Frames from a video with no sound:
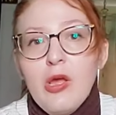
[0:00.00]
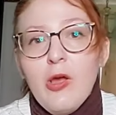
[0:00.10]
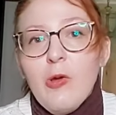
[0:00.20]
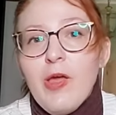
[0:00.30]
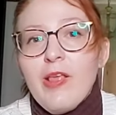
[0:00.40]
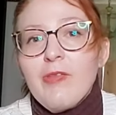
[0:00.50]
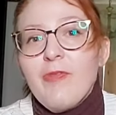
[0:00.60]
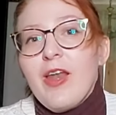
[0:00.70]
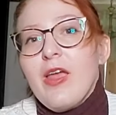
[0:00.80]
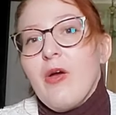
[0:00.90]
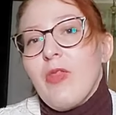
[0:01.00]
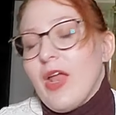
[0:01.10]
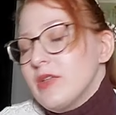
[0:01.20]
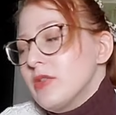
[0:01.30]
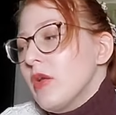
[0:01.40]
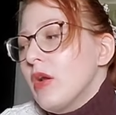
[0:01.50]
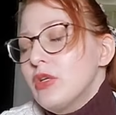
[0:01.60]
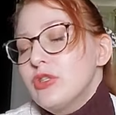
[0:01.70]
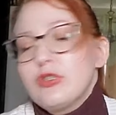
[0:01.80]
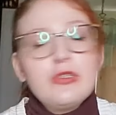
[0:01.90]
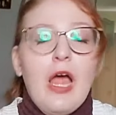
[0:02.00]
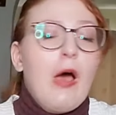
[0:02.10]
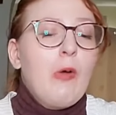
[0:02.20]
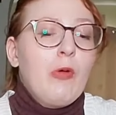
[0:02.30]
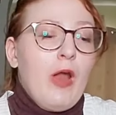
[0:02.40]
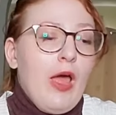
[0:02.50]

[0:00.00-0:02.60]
to his video. That's just not what